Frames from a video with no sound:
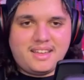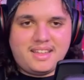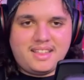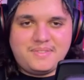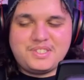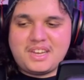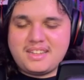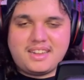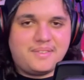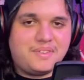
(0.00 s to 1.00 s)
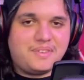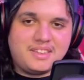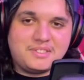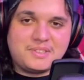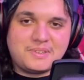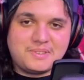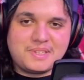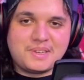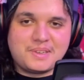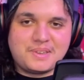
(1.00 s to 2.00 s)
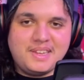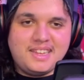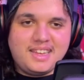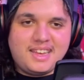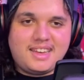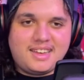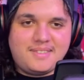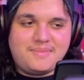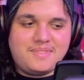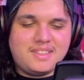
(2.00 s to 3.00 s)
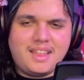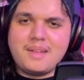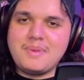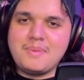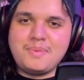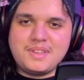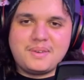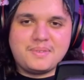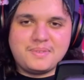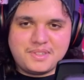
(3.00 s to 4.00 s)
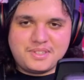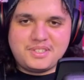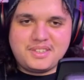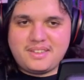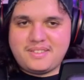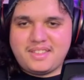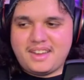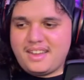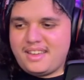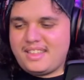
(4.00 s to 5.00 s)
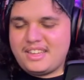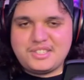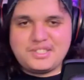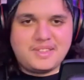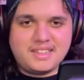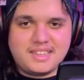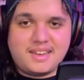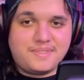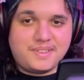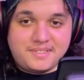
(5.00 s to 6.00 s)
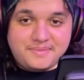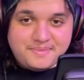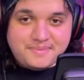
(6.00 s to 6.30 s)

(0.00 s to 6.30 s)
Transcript: I, I love a chocolate everything too. So um a lot of people don't, which you know, they they just don't like to have fun.